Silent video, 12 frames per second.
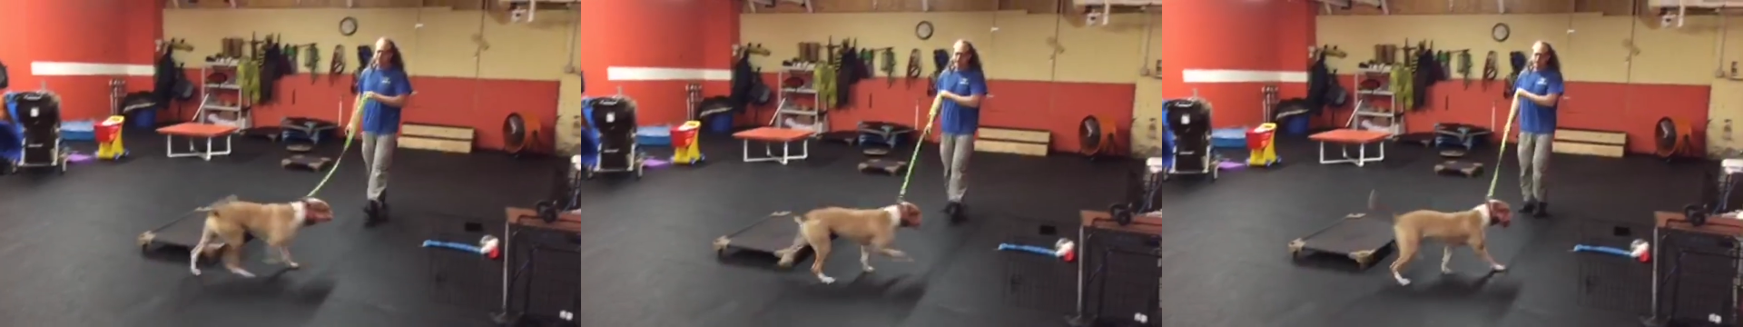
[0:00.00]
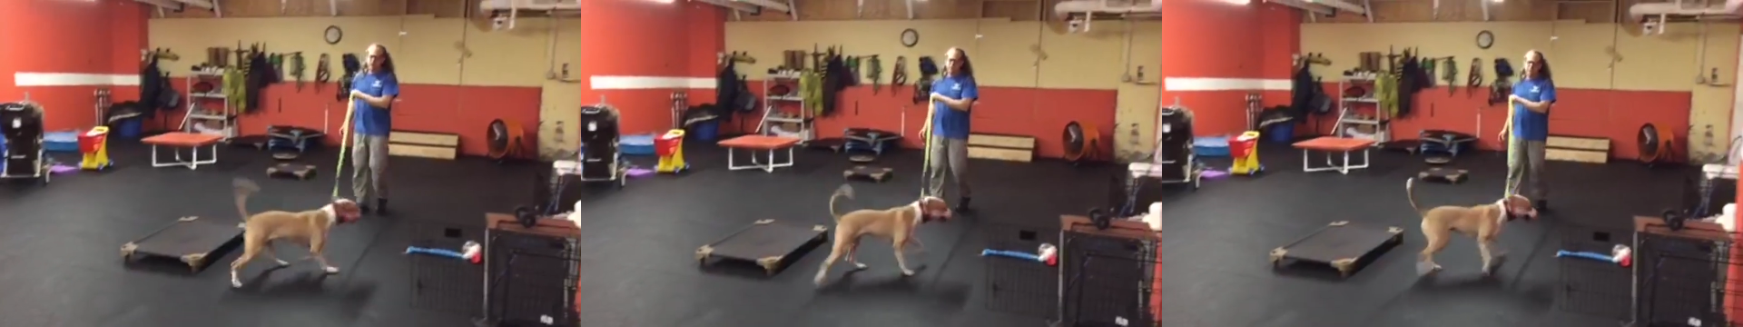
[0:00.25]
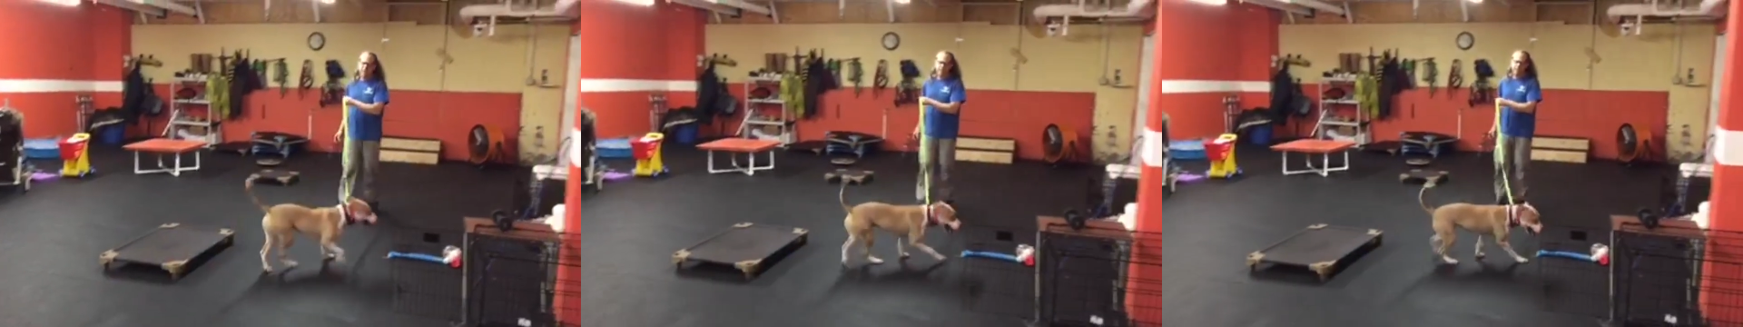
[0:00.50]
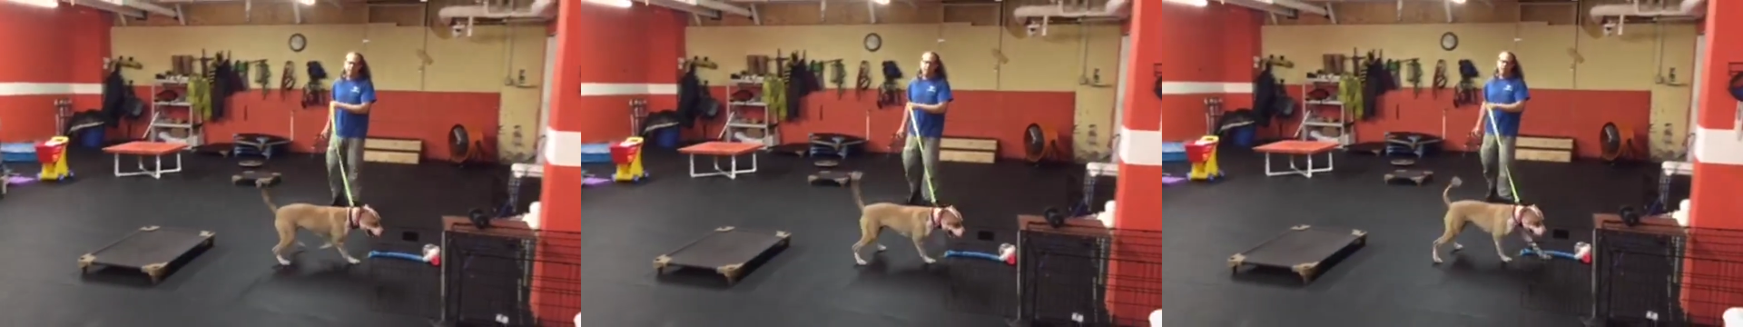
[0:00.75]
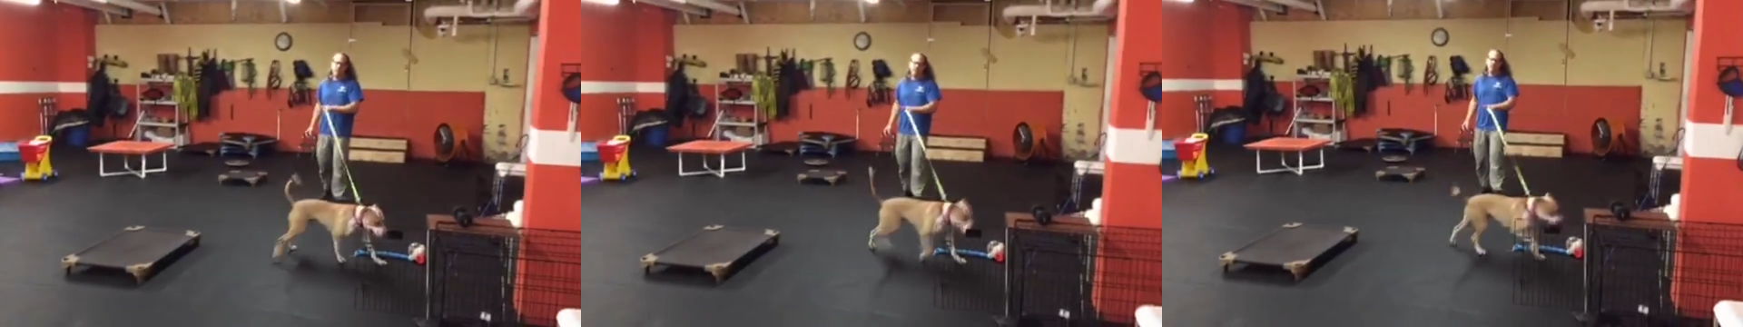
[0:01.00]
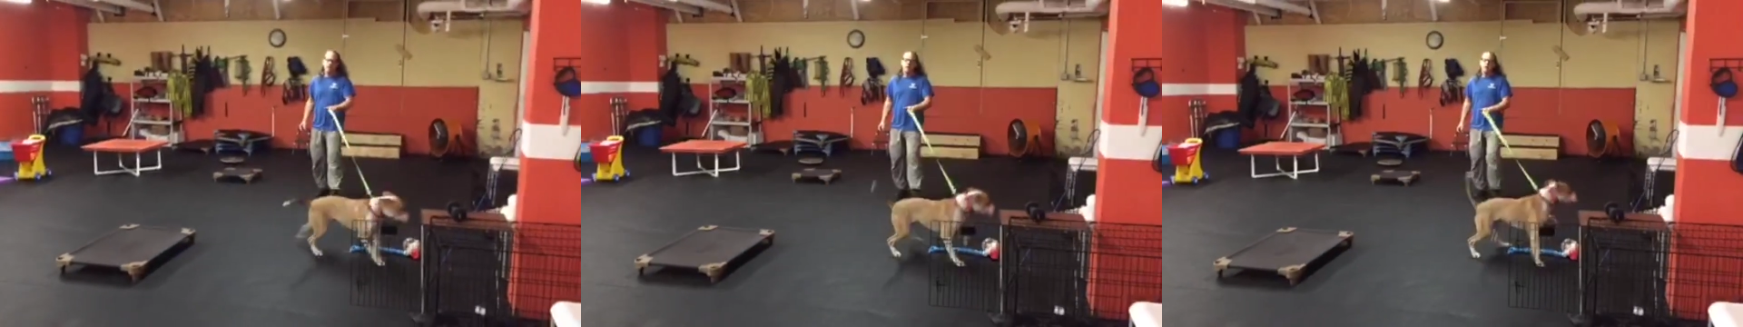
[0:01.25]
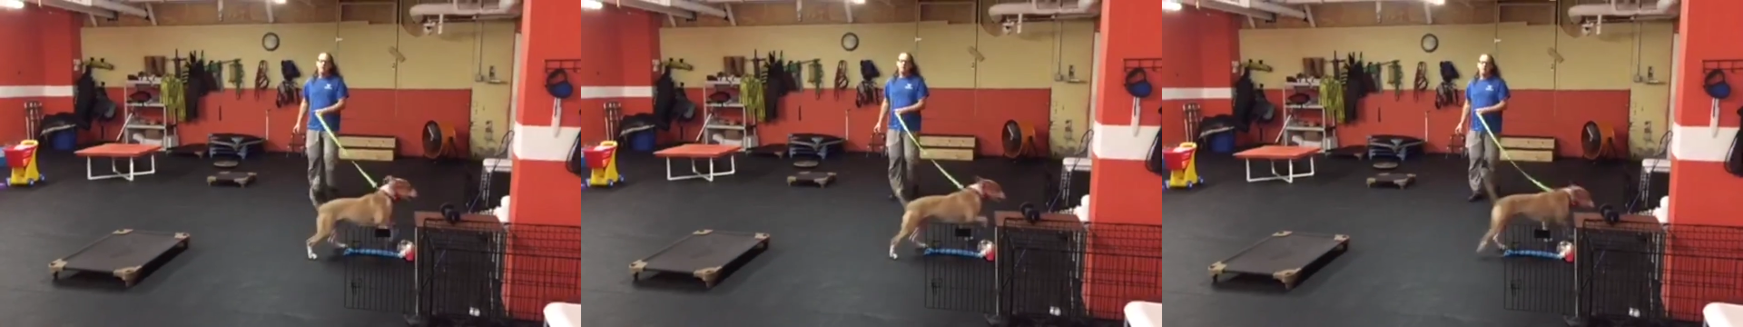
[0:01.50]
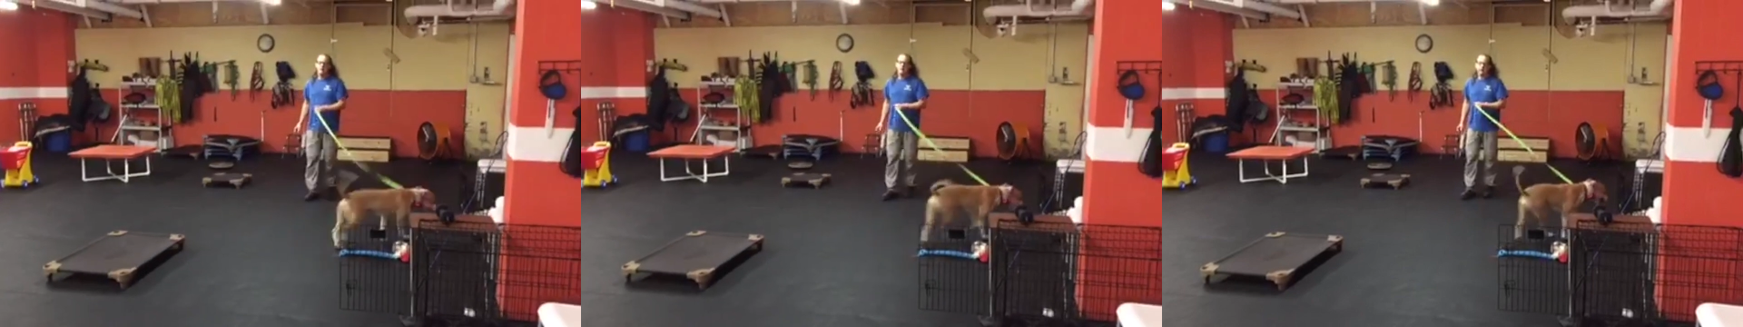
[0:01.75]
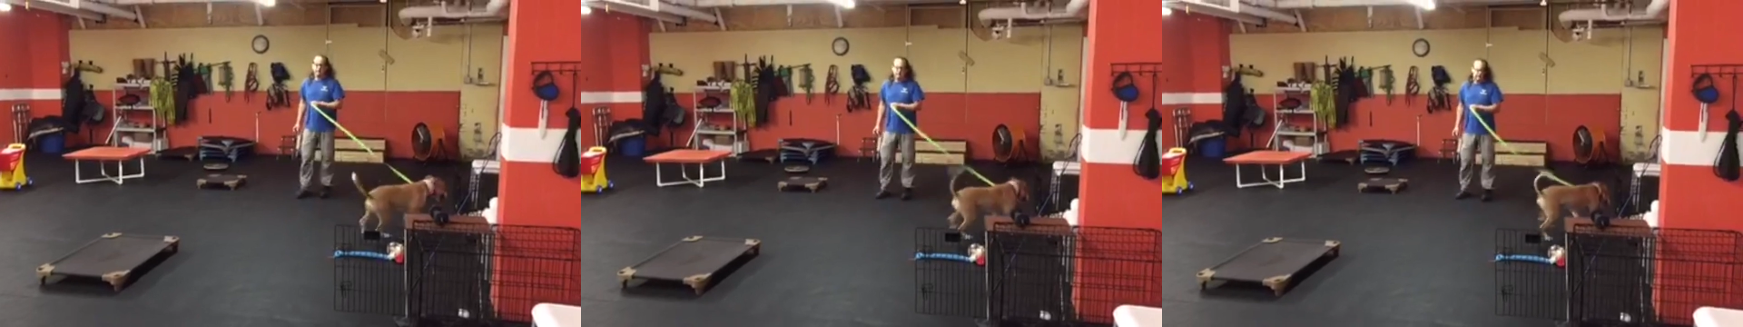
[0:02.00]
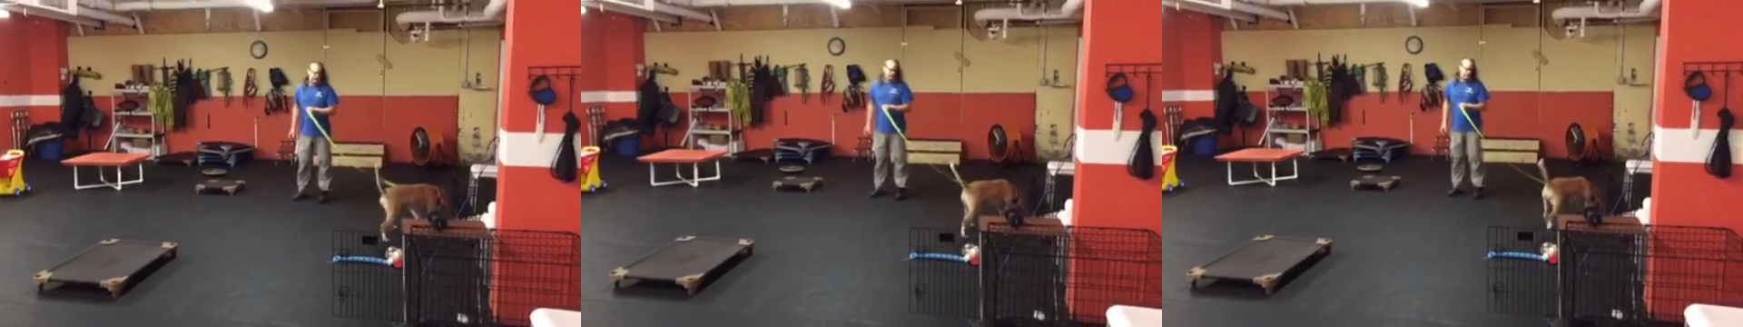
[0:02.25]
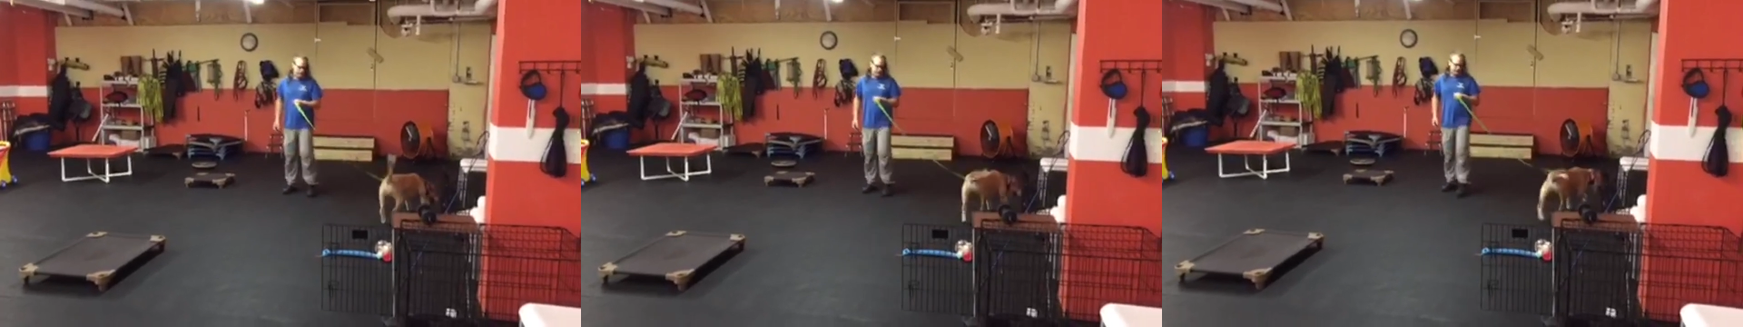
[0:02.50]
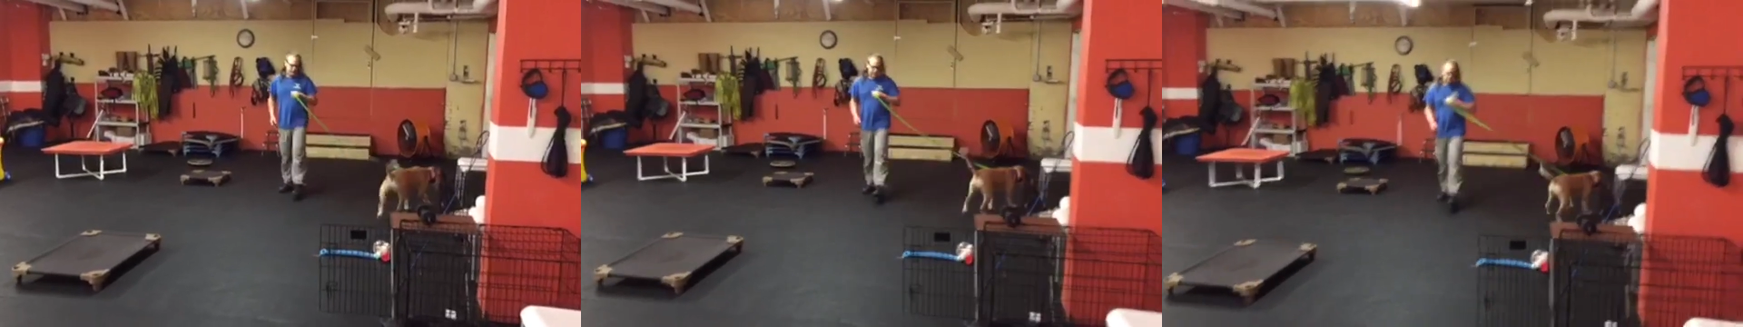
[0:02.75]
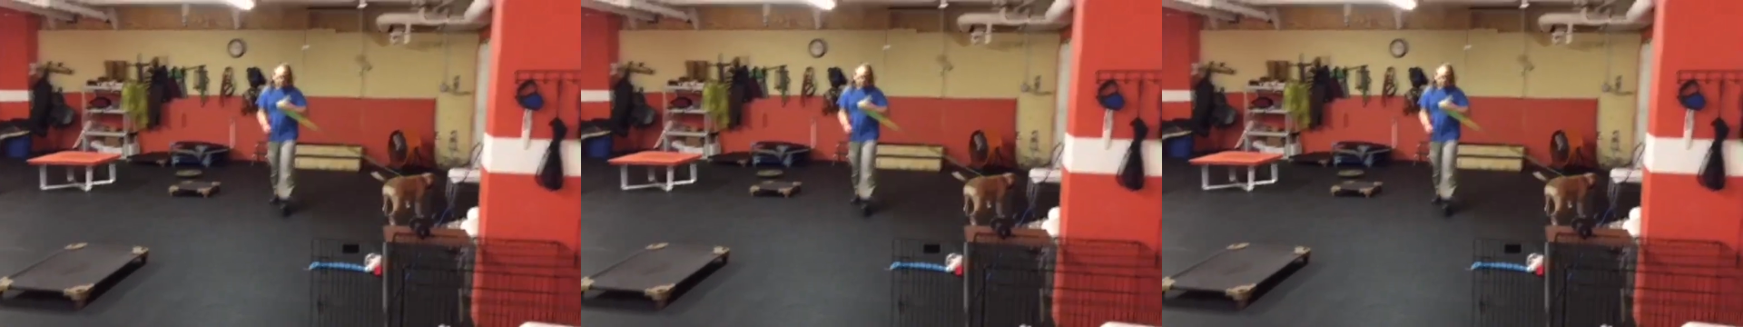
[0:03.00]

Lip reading: Nobody's mouth can be seen.